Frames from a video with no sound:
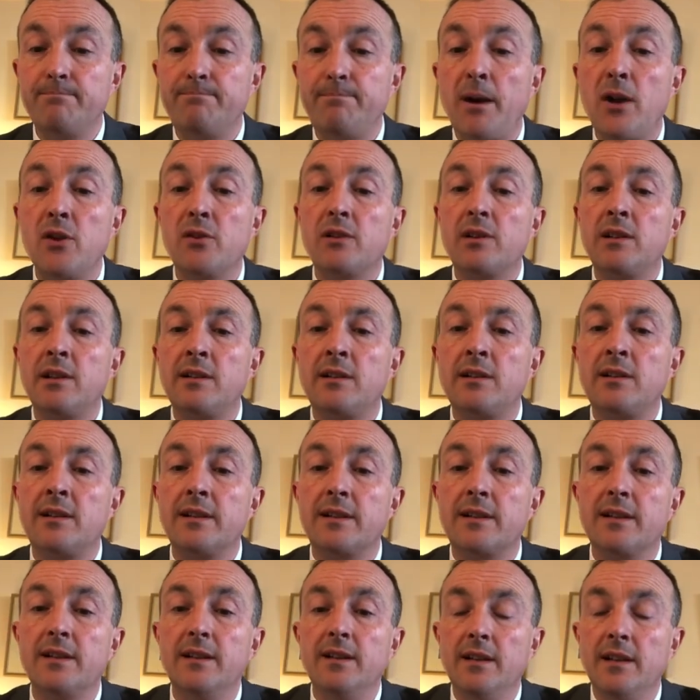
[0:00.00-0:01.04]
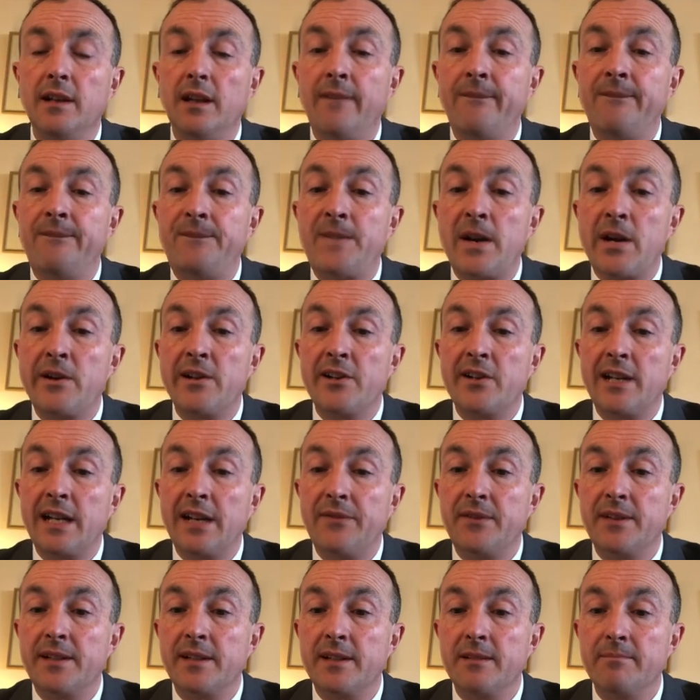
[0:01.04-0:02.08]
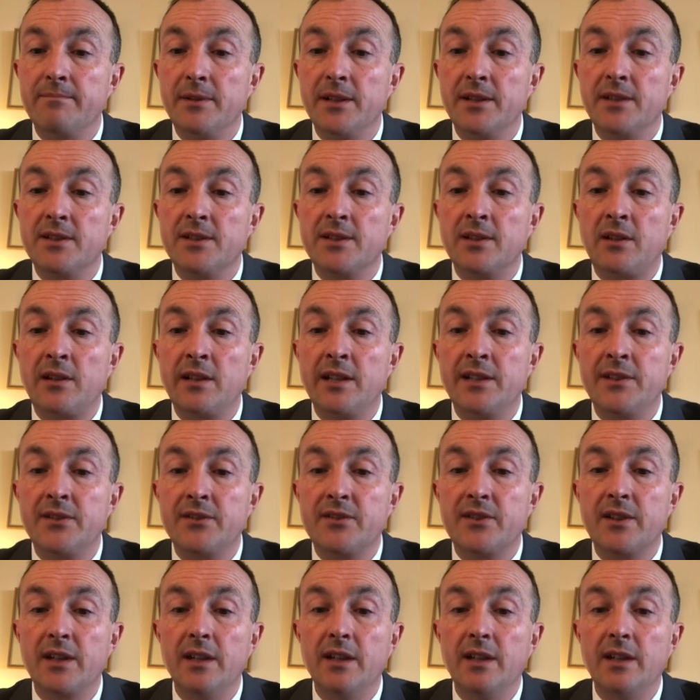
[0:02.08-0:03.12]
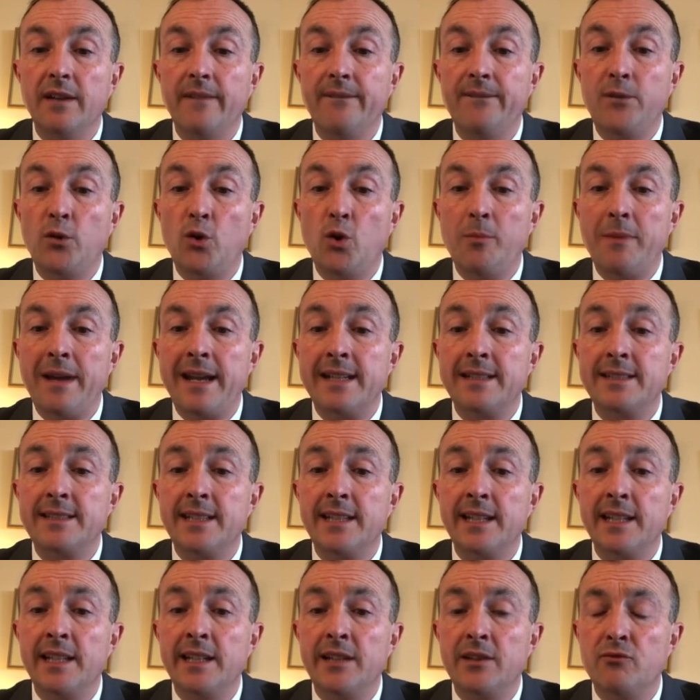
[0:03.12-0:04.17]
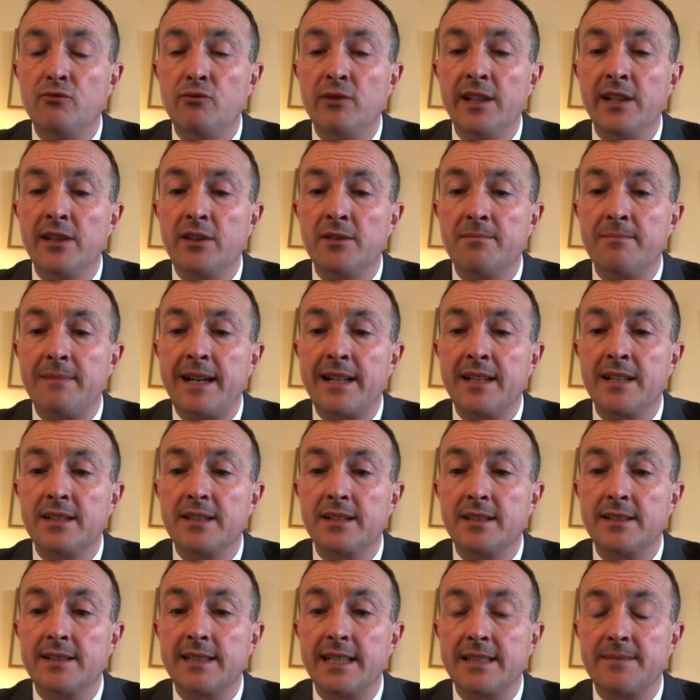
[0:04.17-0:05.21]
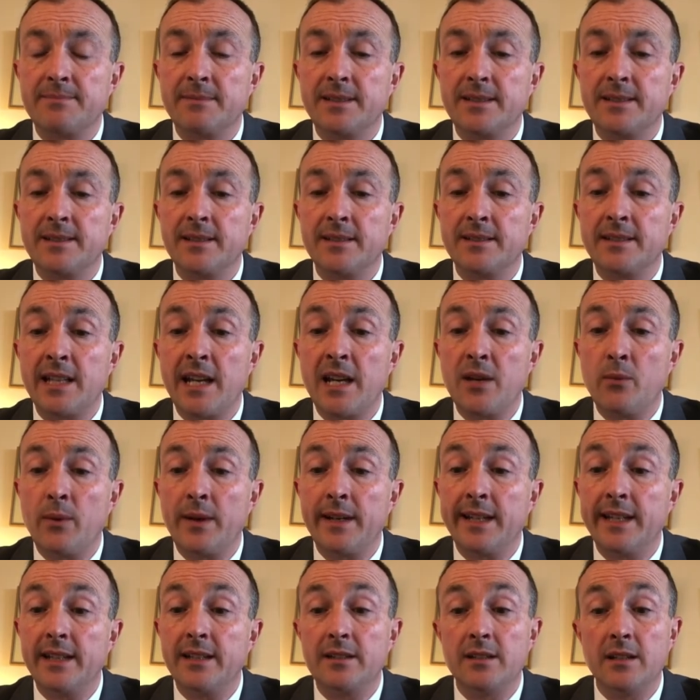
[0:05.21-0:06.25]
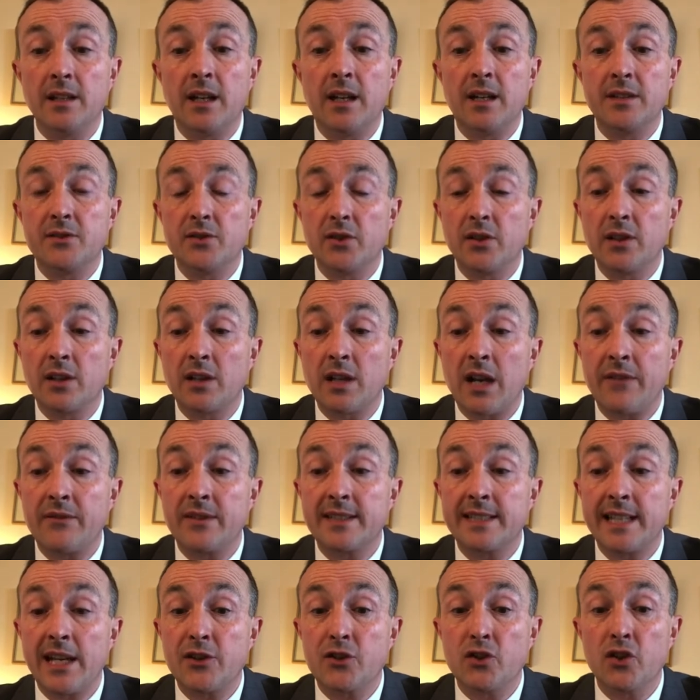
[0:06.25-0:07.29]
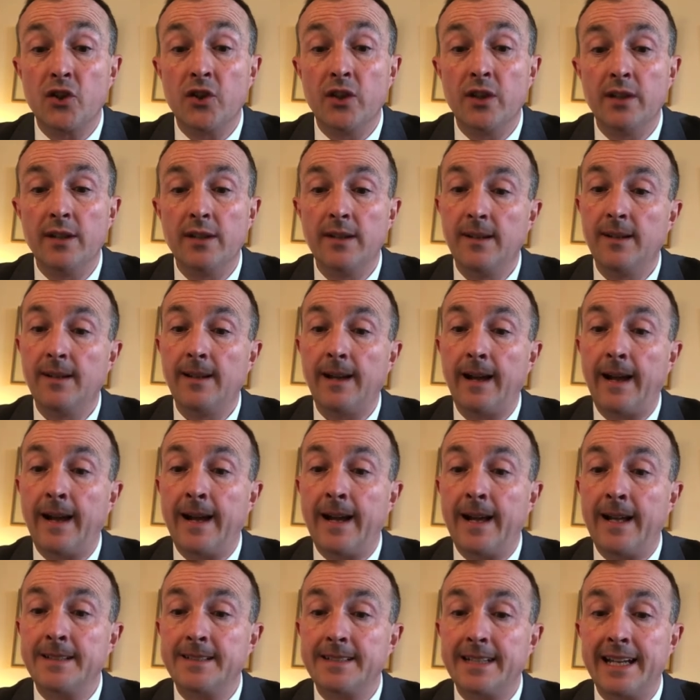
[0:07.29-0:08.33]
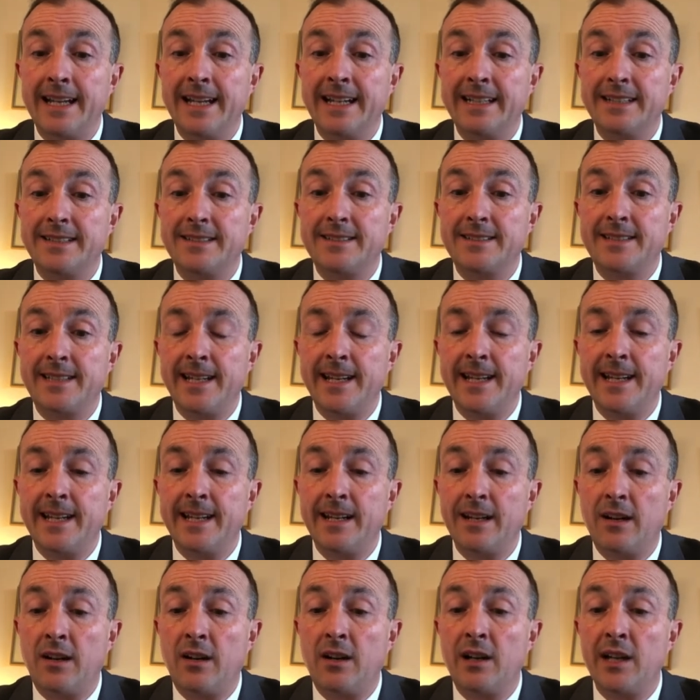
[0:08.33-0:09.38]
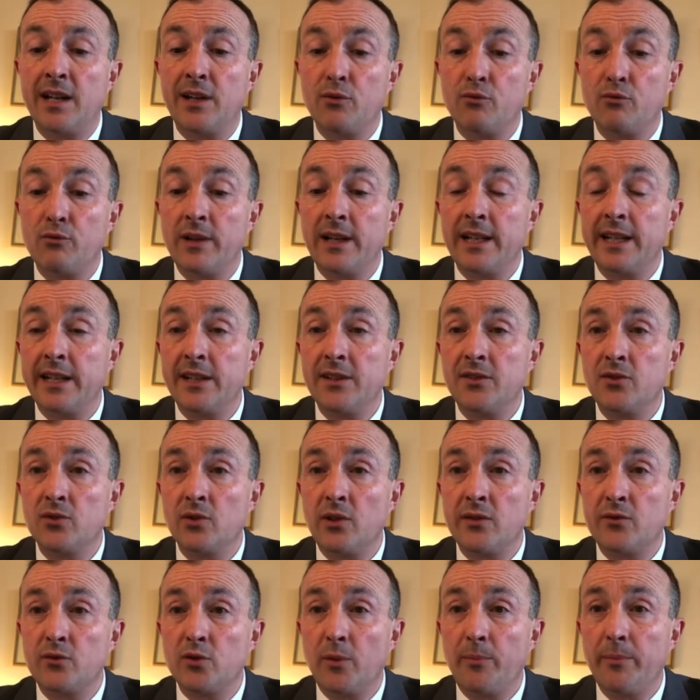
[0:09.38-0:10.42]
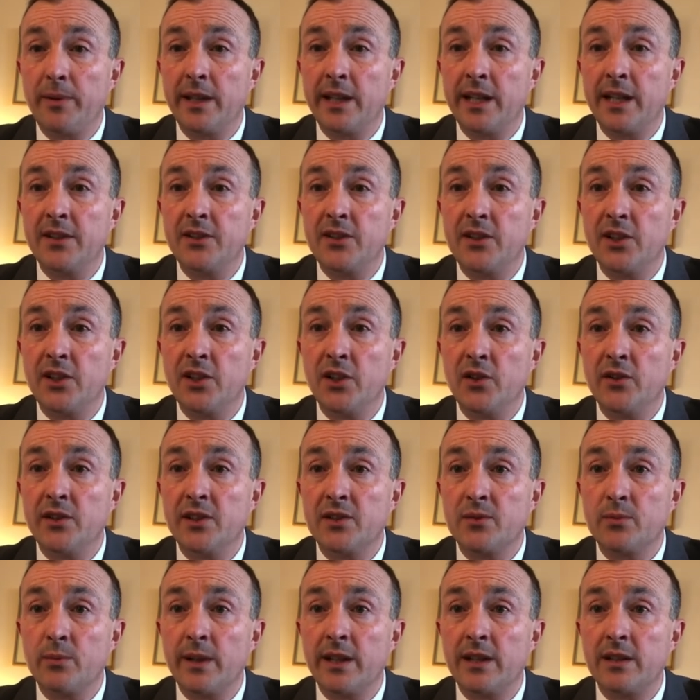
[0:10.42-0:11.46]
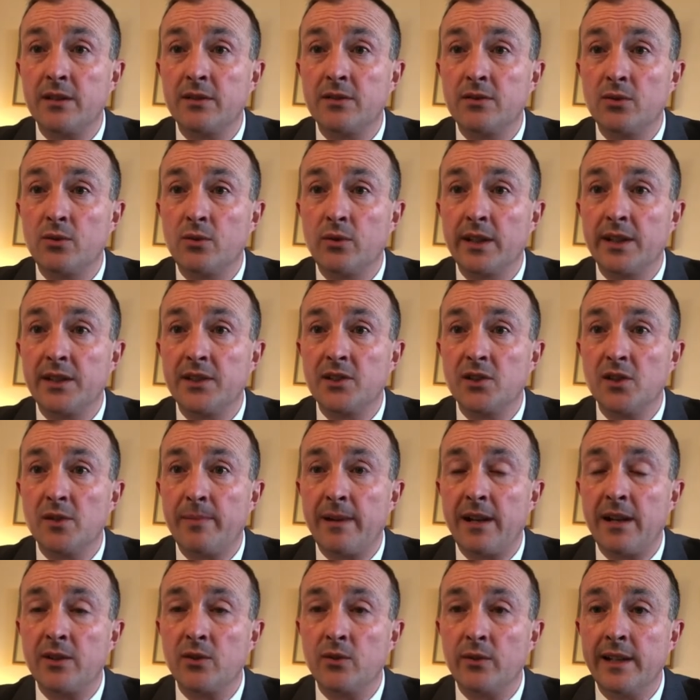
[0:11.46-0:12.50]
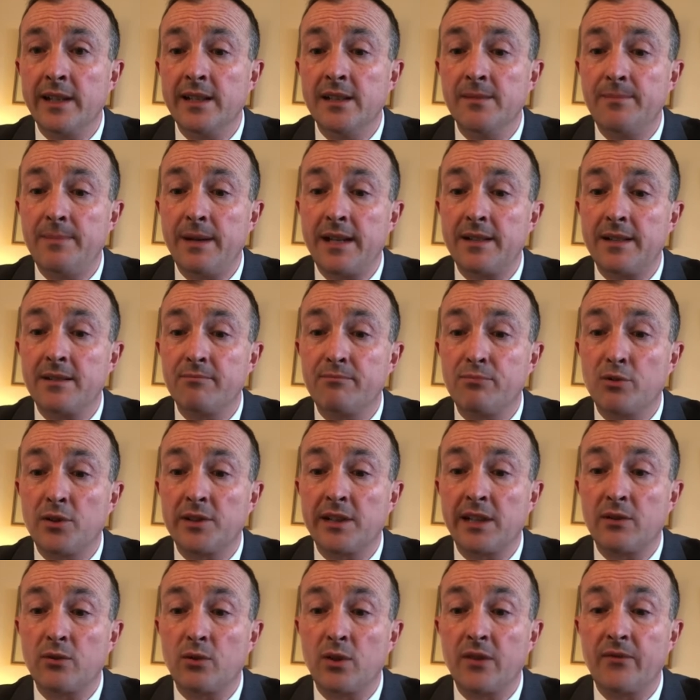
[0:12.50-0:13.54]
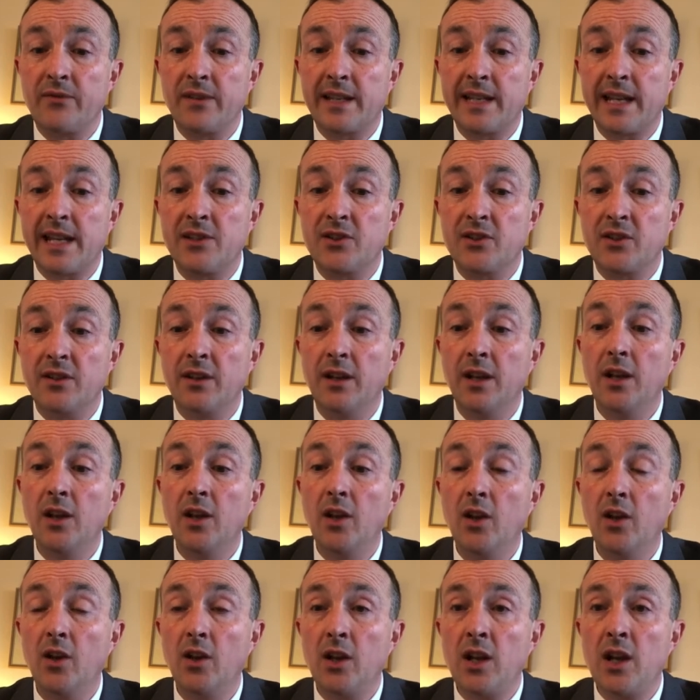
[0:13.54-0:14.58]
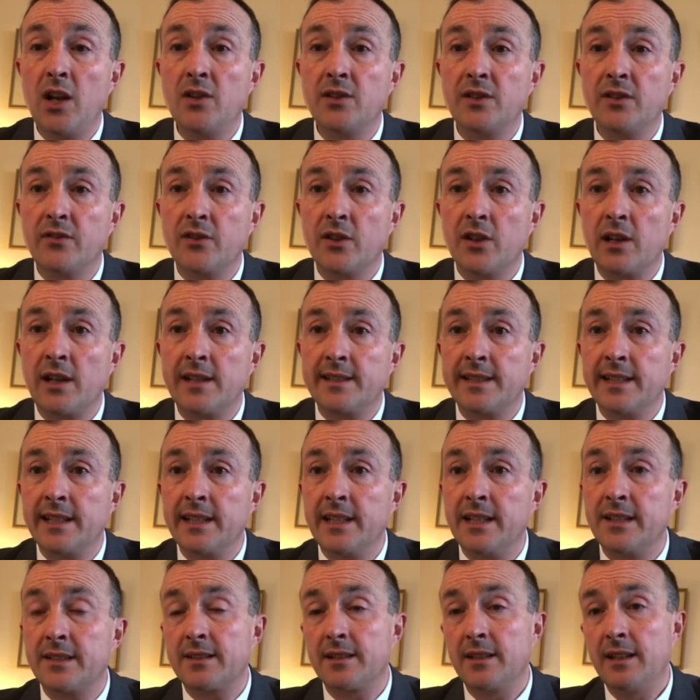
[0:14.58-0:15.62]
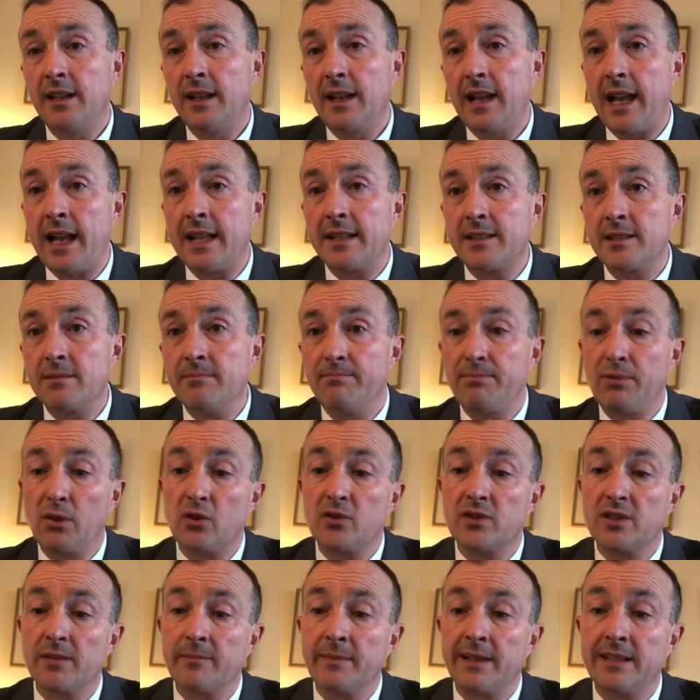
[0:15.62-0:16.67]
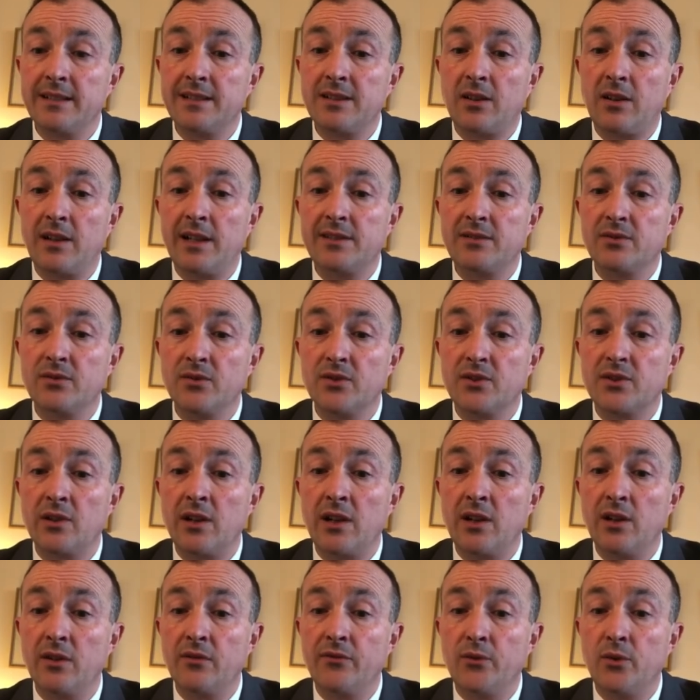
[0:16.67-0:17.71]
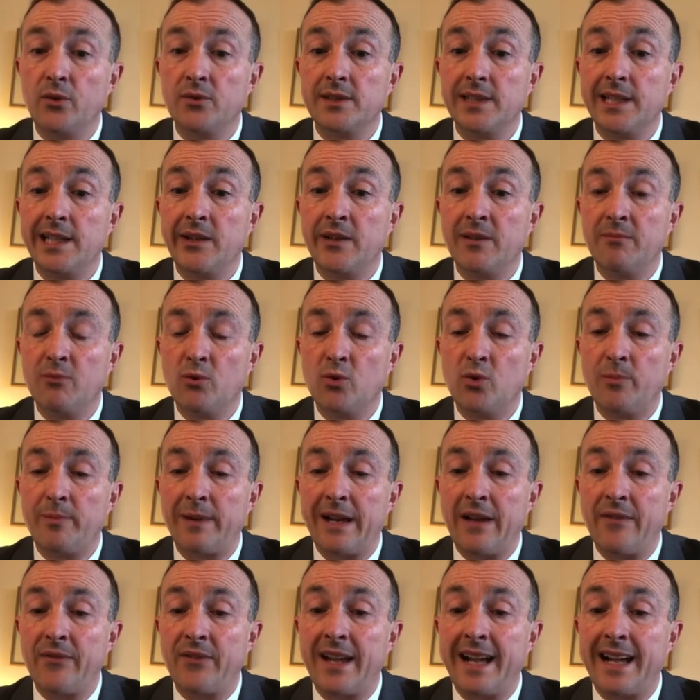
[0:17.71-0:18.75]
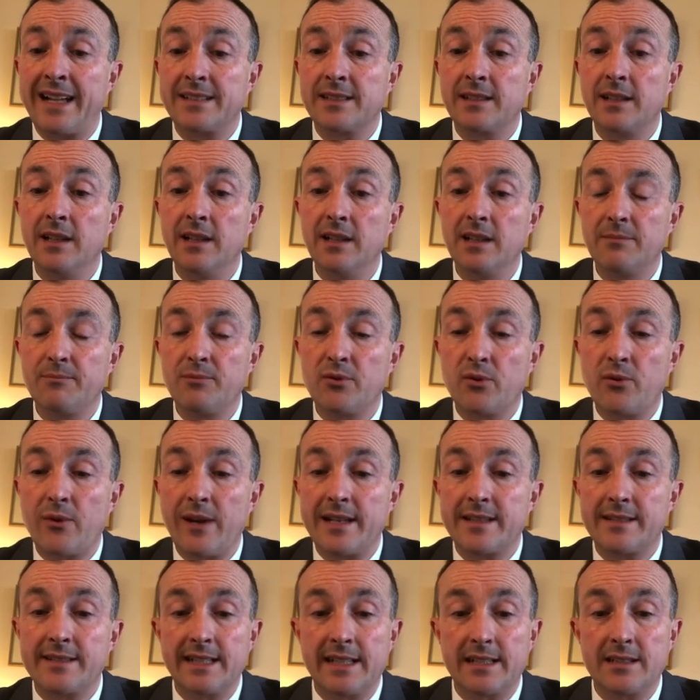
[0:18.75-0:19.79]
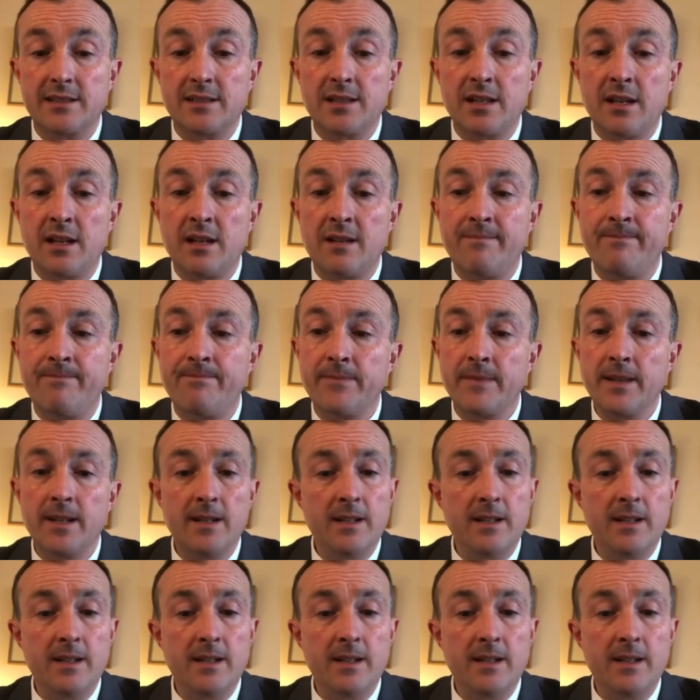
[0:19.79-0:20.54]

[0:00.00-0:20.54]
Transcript: Bo Clark, a very good effort in computer science. Form 8T, really good manners, says Mr. Day when he took a cover session. And 8T, I really enjoyed dropping in to you this week and talking to you about your independent project qualification. Loads of good ideas and some blossoming titles, so I look forward to hearing more about that progress next term.